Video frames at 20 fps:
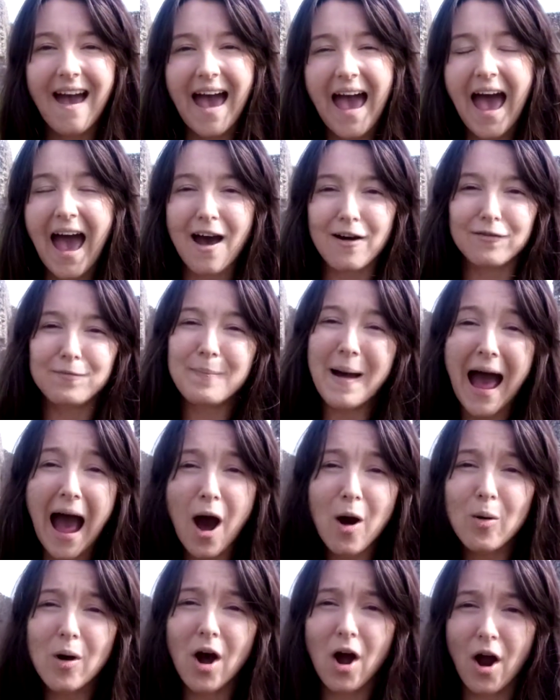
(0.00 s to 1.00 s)
have
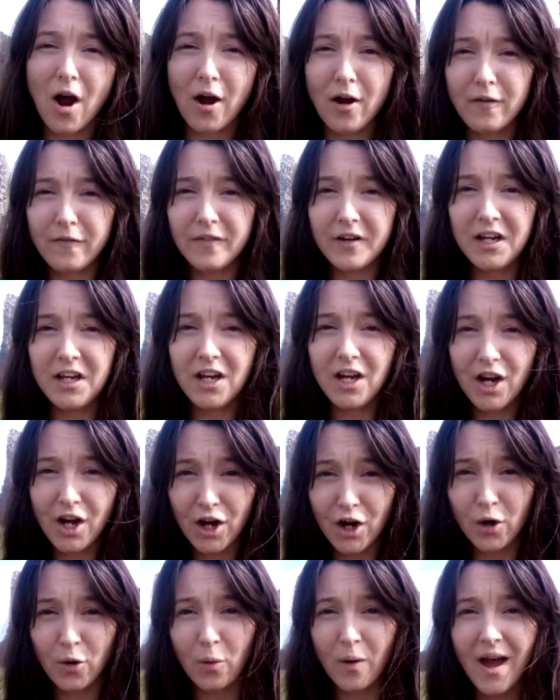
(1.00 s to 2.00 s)
power over
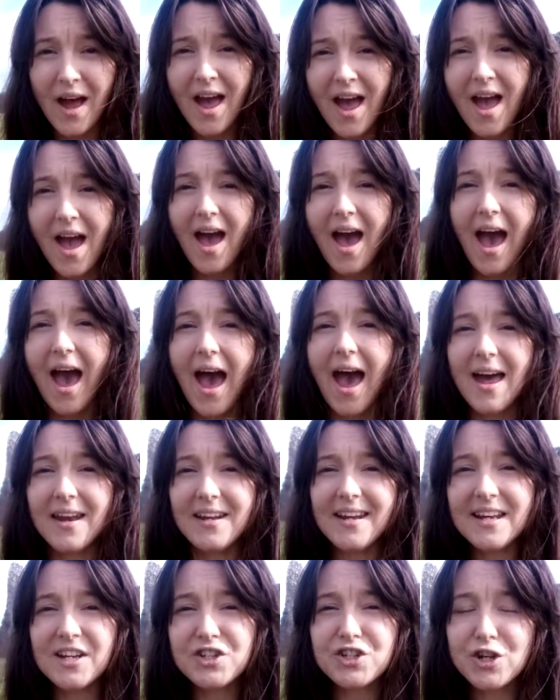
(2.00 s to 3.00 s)
you, and
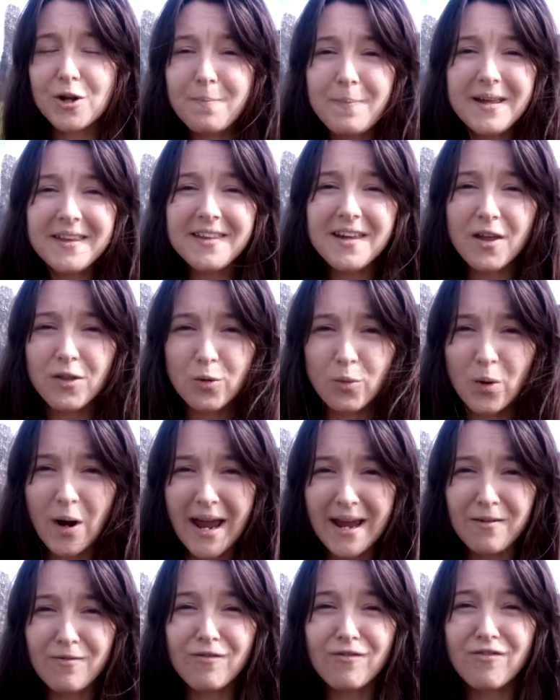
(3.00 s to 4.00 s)
it should be the other
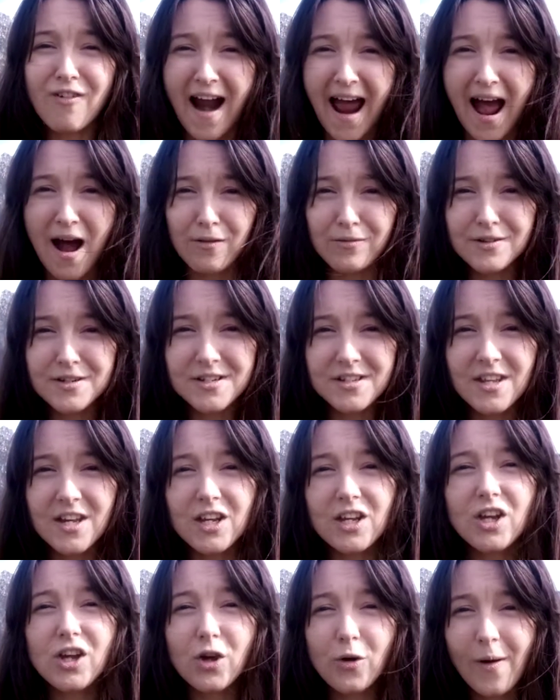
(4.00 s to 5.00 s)
way round,
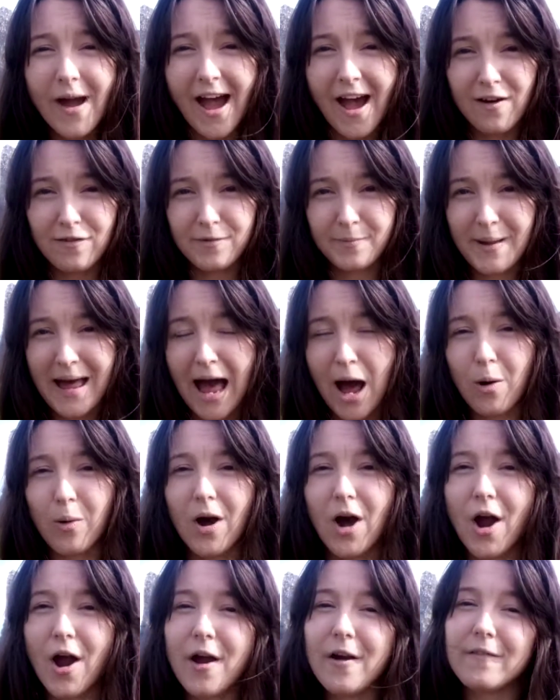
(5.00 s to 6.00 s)
that you have
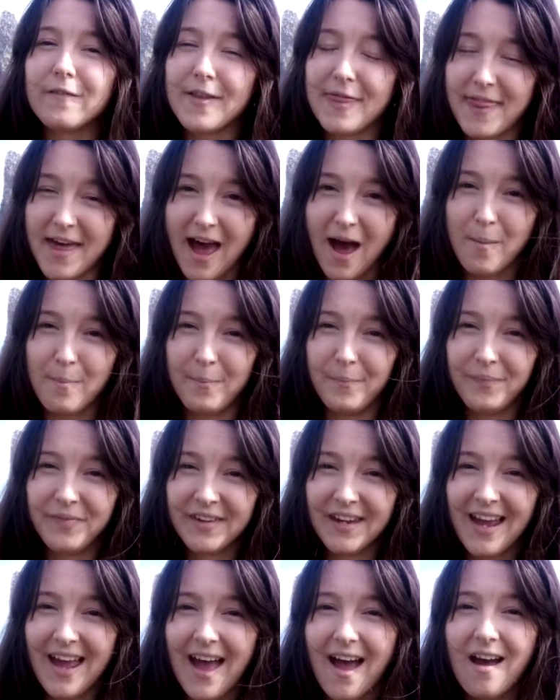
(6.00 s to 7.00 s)
power over them.
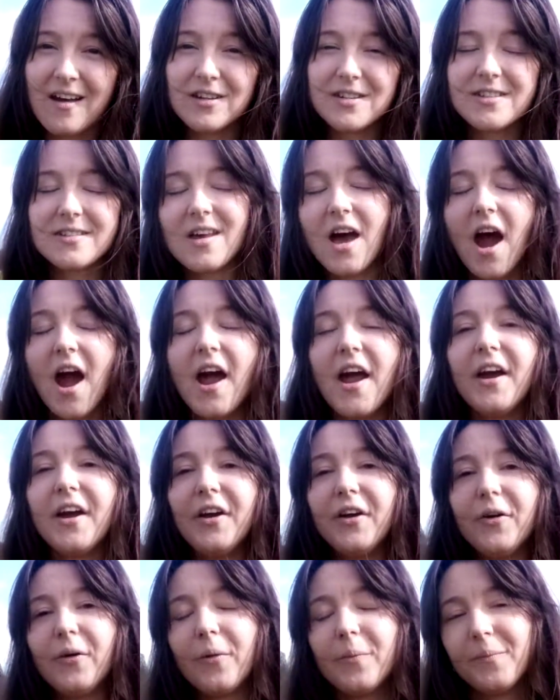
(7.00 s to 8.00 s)
So
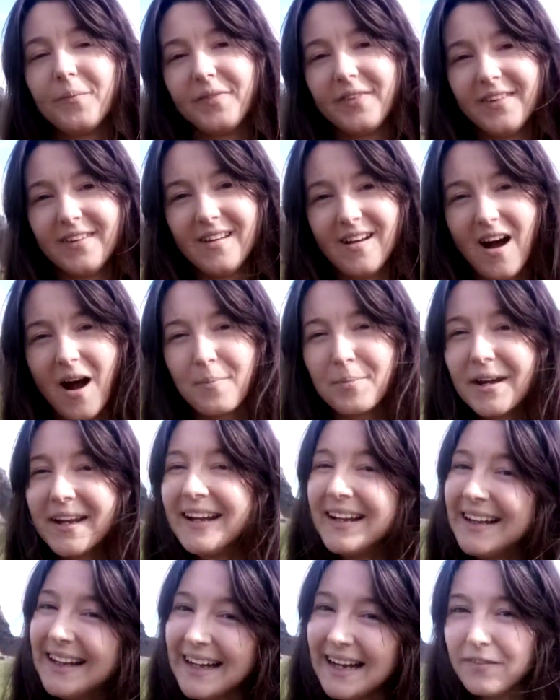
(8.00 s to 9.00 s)
I'm going
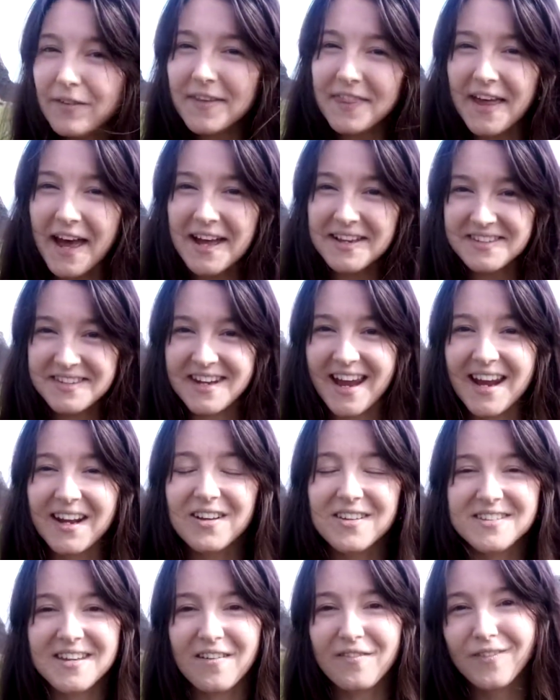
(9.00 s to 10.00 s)
to leave it there today
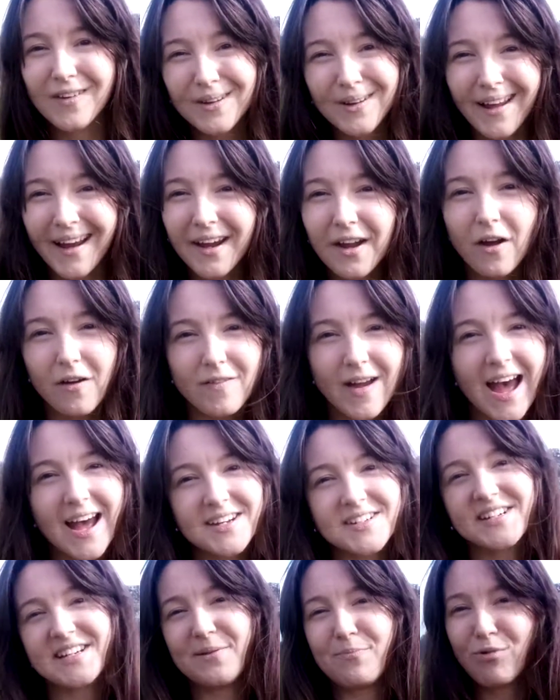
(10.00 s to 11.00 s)
because I feel like I've
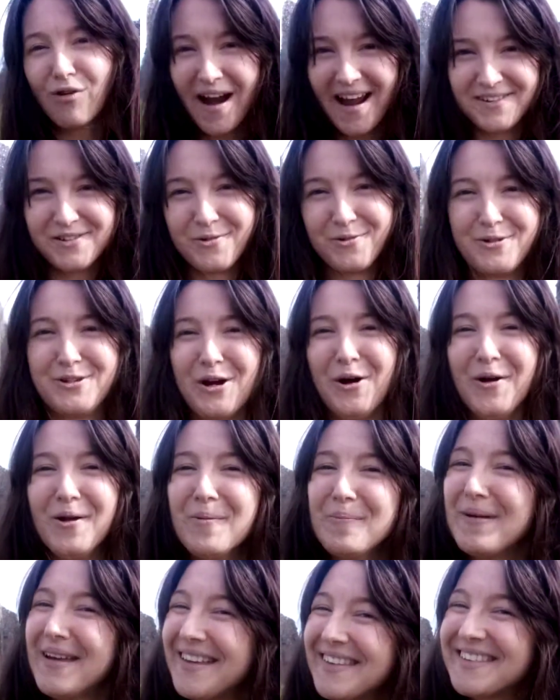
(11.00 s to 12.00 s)
actually prattled on a
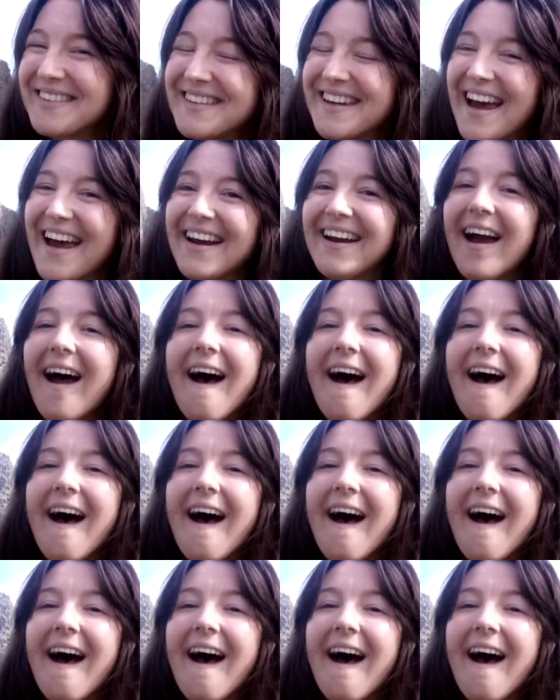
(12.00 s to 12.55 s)
bit today.